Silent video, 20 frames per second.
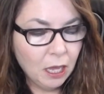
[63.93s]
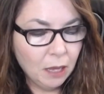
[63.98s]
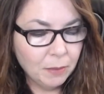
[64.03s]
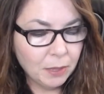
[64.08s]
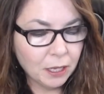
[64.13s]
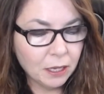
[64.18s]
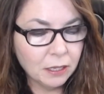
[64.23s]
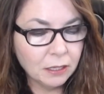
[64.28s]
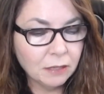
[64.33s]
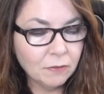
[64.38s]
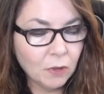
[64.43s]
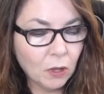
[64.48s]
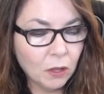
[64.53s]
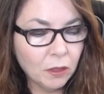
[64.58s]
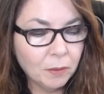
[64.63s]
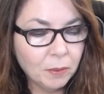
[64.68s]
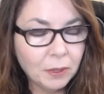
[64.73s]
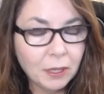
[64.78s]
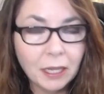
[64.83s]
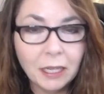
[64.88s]
Because of all
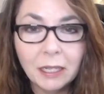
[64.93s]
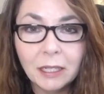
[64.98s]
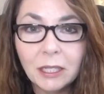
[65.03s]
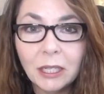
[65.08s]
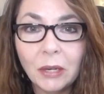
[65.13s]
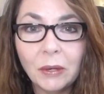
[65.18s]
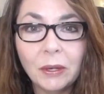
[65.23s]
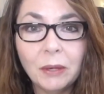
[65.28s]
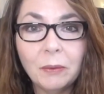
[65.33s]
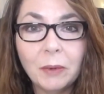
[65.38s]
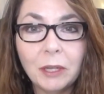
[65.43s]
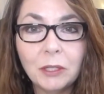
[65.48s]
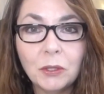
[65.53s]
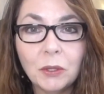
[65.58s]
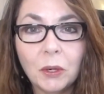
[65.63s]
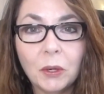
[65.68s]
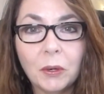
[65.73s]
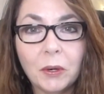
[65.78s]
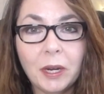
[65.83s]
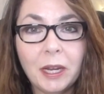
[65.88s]
the planetary
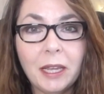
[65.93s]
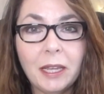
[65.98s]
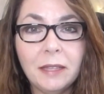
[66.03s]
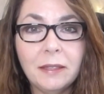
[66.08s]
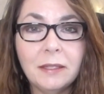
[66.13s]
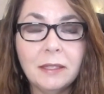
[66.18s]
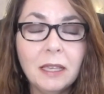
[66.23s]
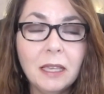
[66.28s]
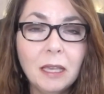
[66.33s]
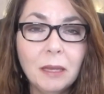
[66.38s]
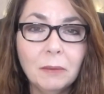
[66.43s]
retrogrades,